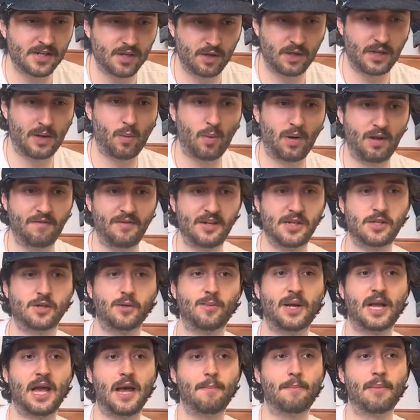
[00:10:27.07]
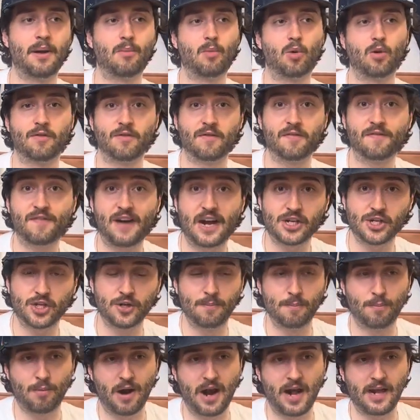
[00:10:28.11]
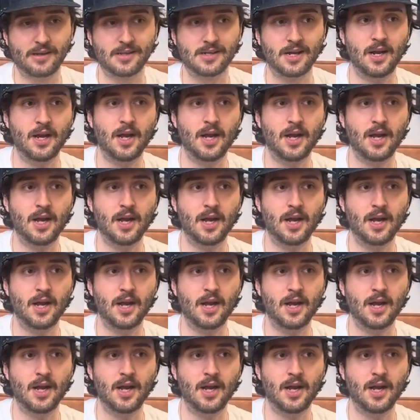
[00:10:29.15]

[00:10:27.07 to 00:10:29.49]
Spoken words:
And then when Evisu became a bit more of a fashion brand,